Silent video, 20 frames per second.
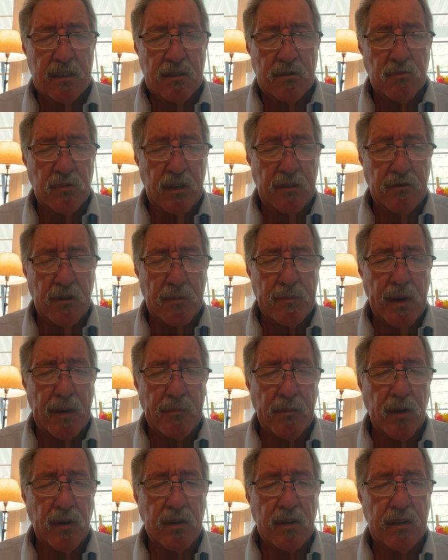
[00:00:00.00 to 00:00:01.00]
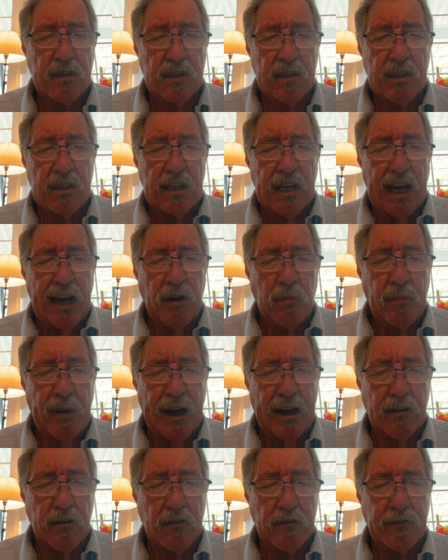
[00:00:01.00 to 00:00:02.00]
we remember how
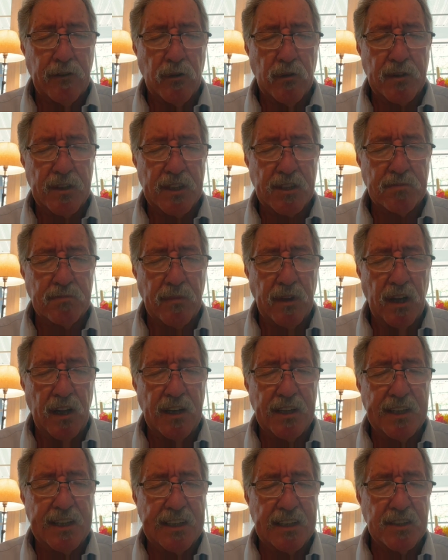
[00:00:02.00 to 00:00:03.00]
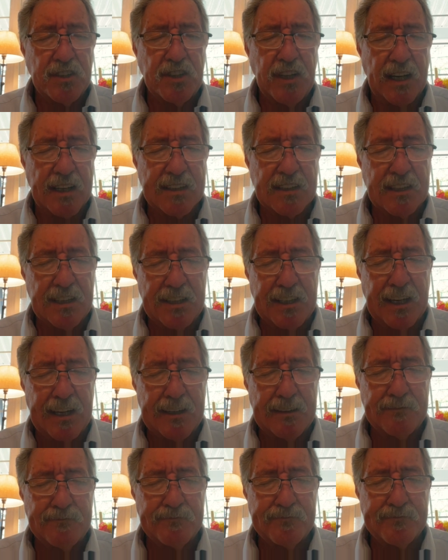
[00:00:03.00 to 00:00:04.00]
powerful this blood is yet
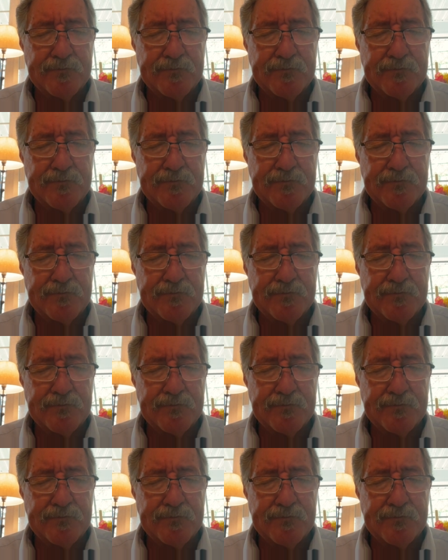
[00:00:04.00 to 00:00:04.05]
today.